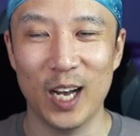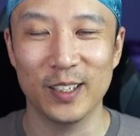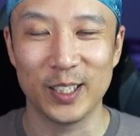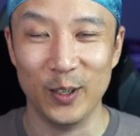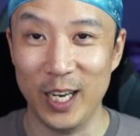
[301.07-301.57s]

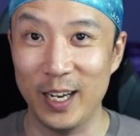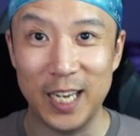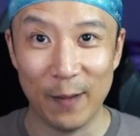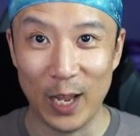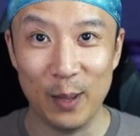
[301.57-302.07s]
So you
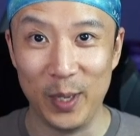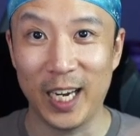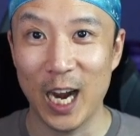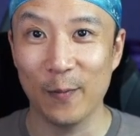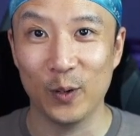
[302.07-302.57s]
definitely have to be
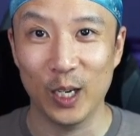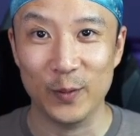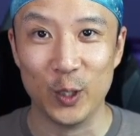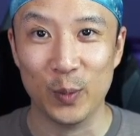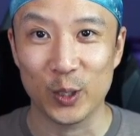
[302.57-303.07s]
careful of
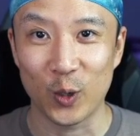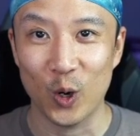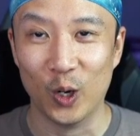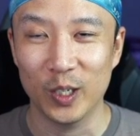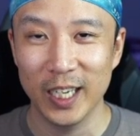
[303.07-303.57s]
Super
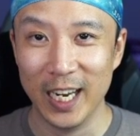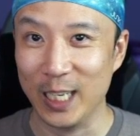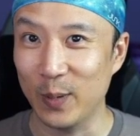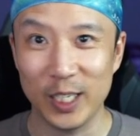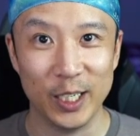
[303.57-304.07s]
Scroll,
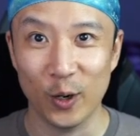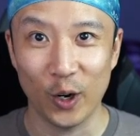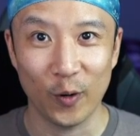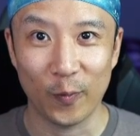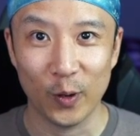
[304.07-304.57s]
especially during her
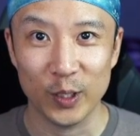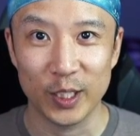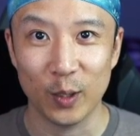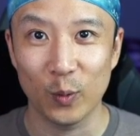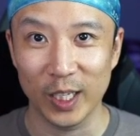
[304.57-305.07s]
first
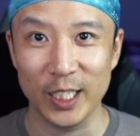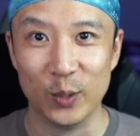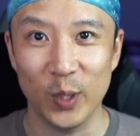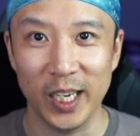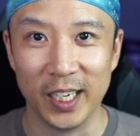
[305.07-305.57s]
release
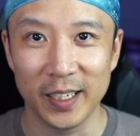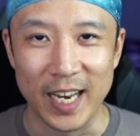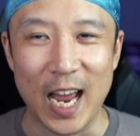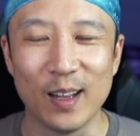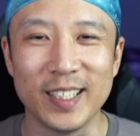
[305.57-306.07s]
week.
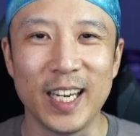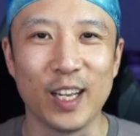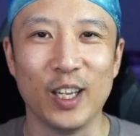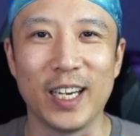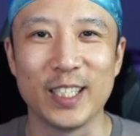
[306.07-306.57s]
Now let's take a
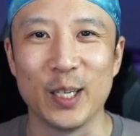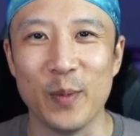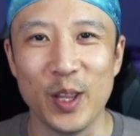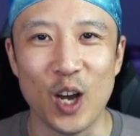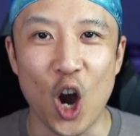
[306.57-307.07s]
look at some of
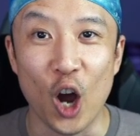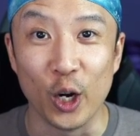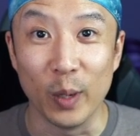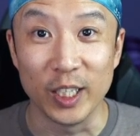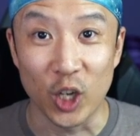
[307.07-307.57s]
the
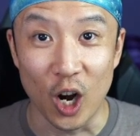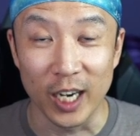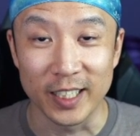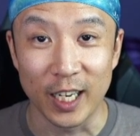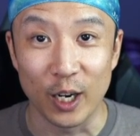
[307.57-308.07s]
ongoing targets
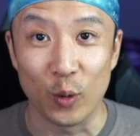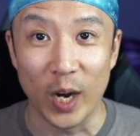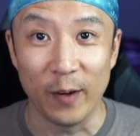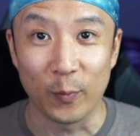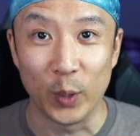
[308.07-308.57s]
that are
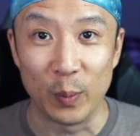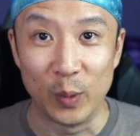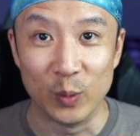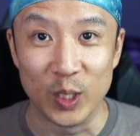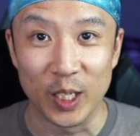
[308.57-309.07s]
great with
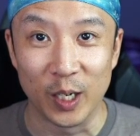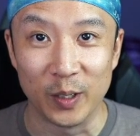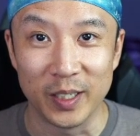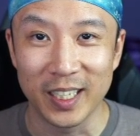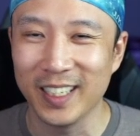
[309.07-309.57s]

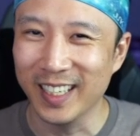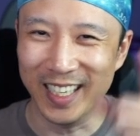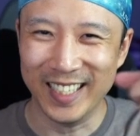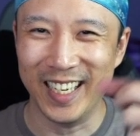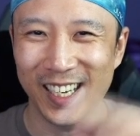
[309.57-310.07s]
Moonstone.
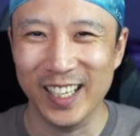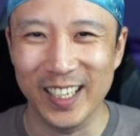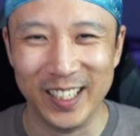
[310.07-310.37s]
Let's take a look.